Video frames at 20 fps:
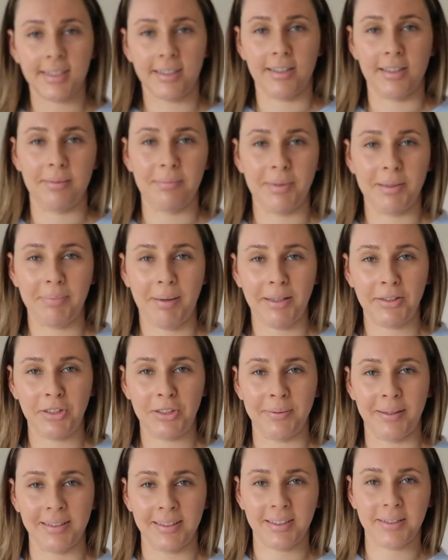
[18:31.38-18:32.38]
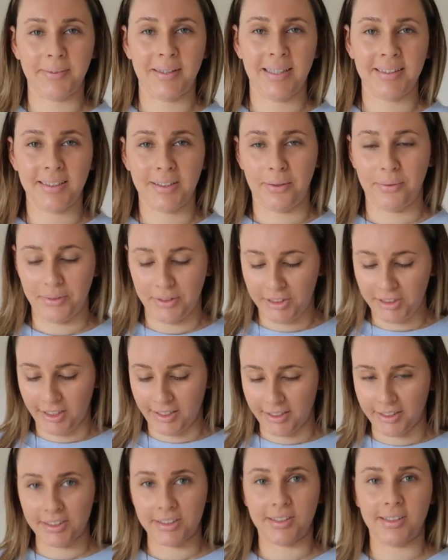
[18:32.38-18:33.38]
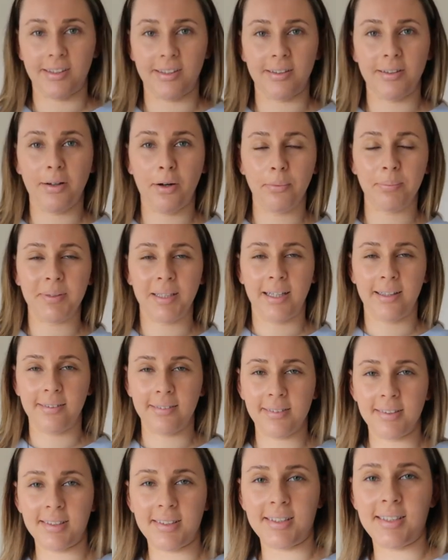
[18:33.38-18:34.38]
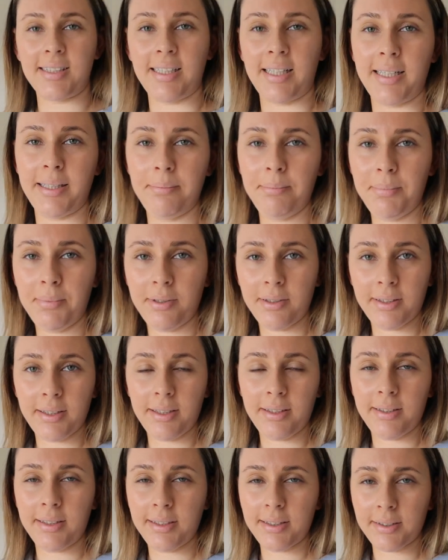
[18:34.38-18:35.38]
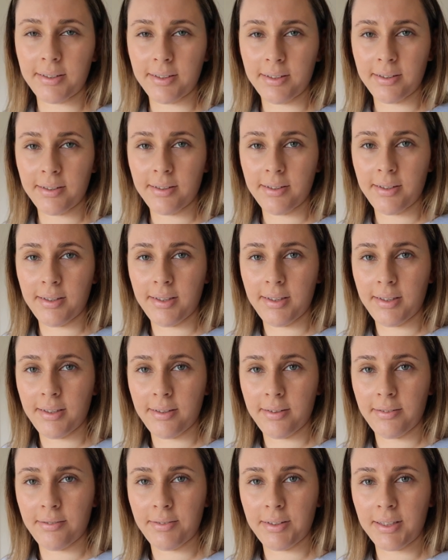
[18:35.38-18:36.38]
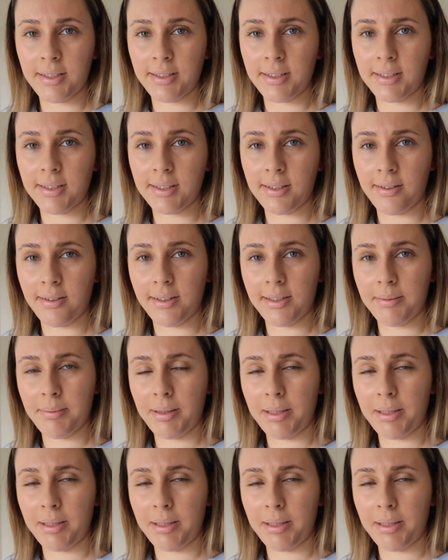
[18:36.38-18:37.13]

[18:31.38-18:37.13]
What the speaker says: Sorry, my battery went, so I had to go and charge it. I hope the angle is the same. I think I need to fix it slightly